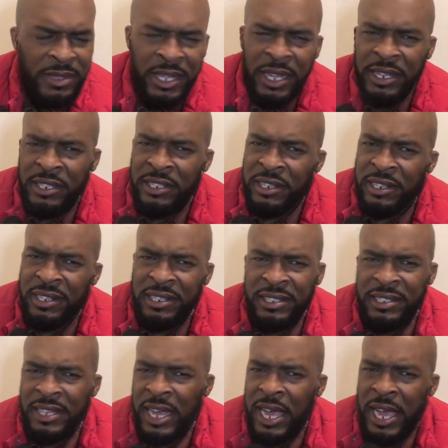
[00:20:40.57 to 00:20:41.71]
and to the
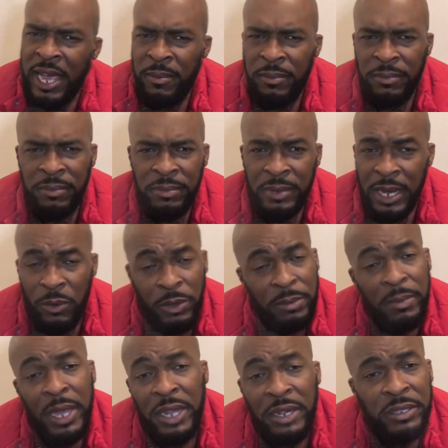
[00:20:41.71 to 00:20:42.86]
time that we
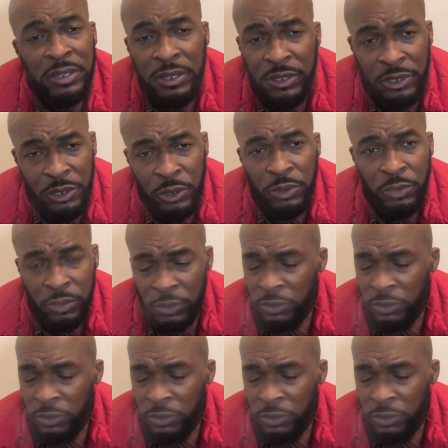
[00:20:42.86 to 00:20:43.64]
made it to the school,